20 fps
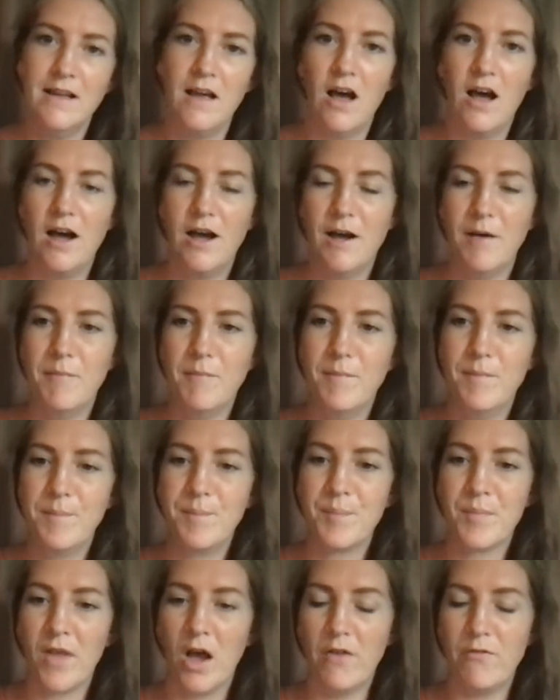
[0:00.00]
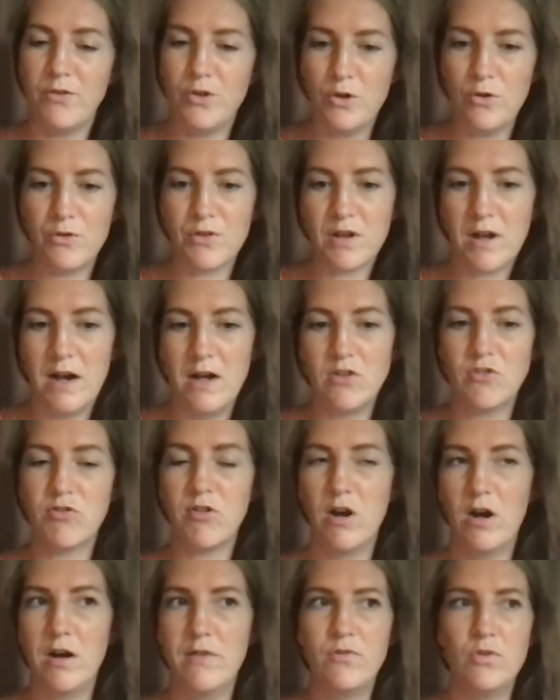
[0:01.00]
I've used
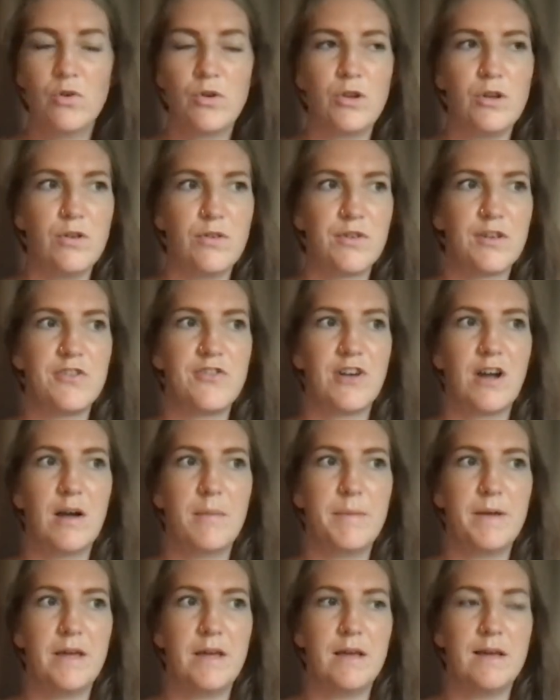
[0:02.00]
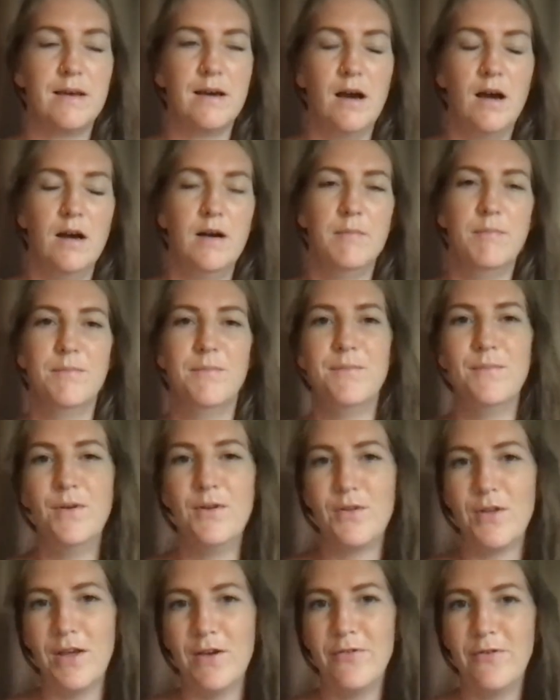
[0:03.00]
Kartra. I've not used Kajabi.
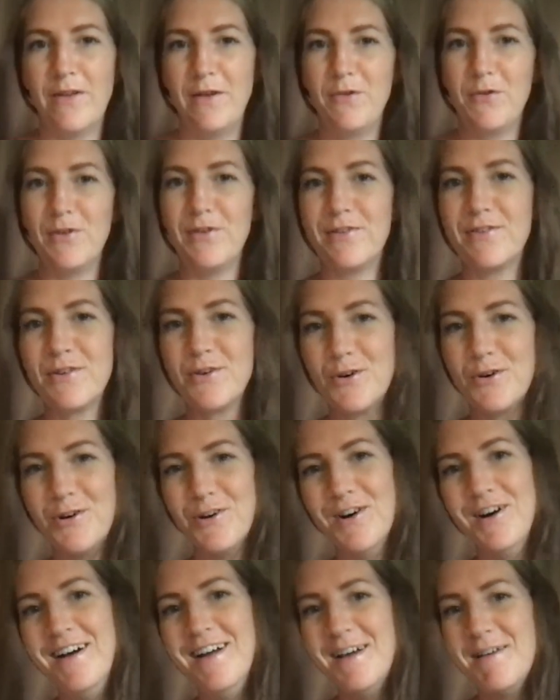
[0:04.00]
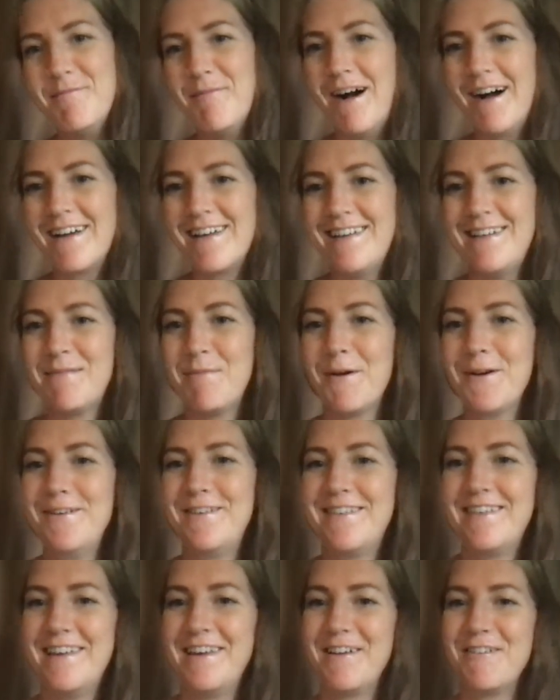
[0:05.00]
If anyone saw Marky's
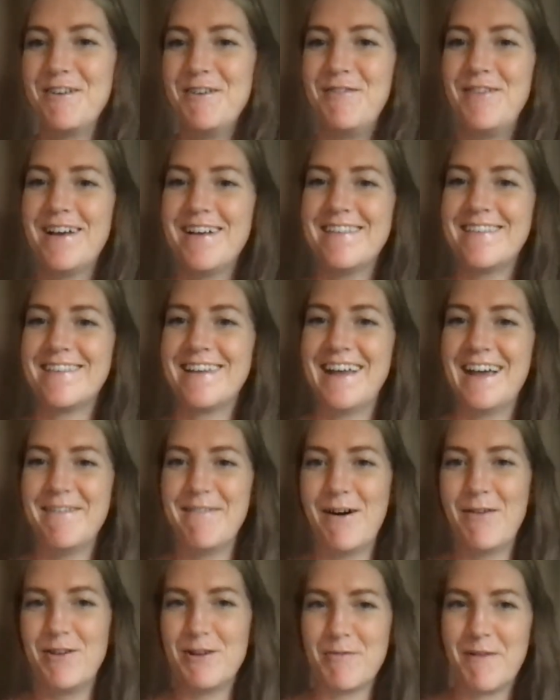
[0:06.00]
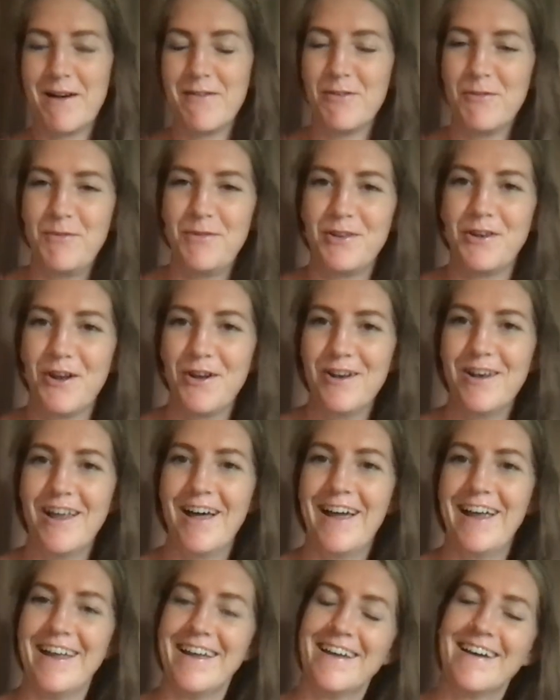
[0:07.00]
post in the group yesterday about which platforms you don't
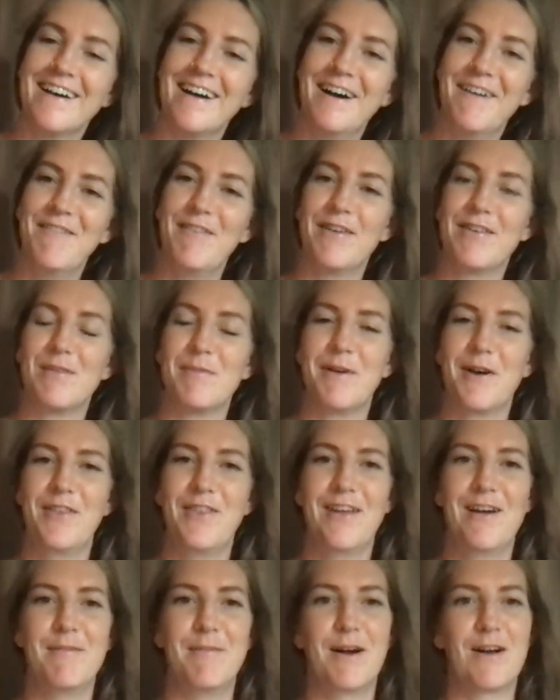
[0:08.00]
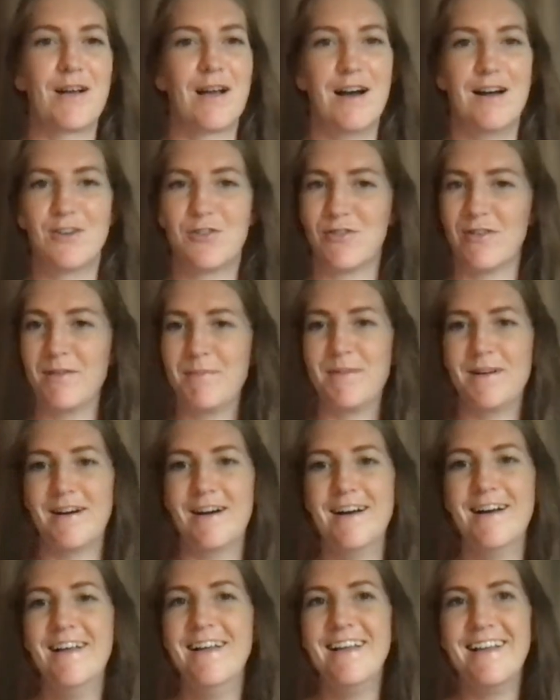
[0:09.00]
like, there's a bit on there about Kartra. But
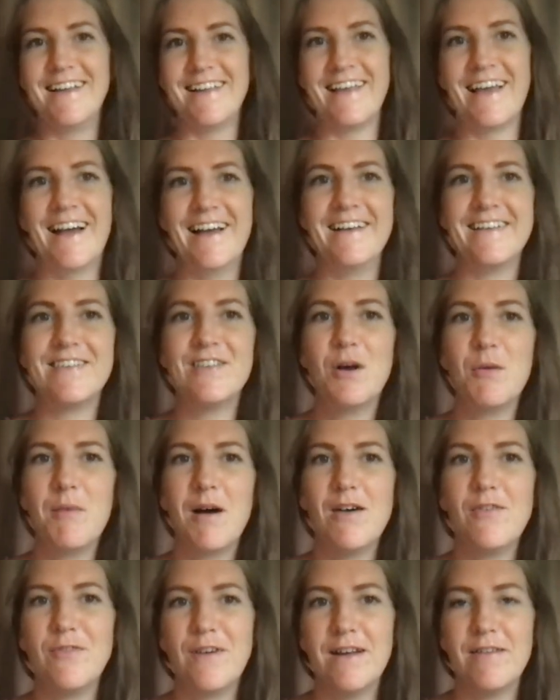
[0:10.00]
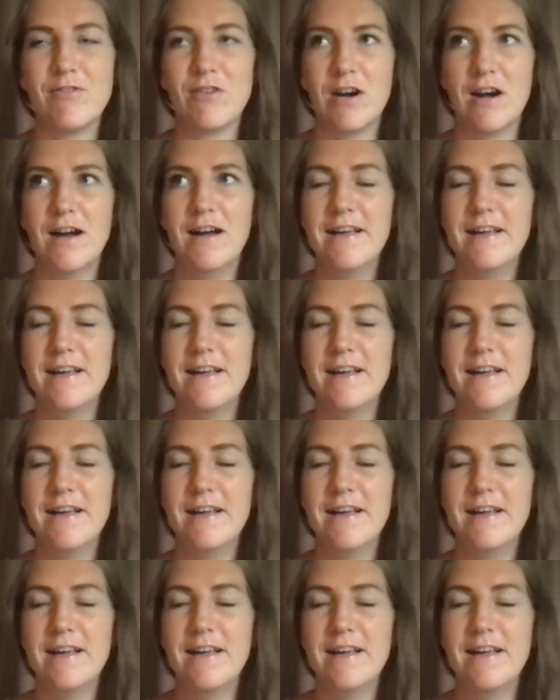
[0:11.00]
yeah, it's not my favorite.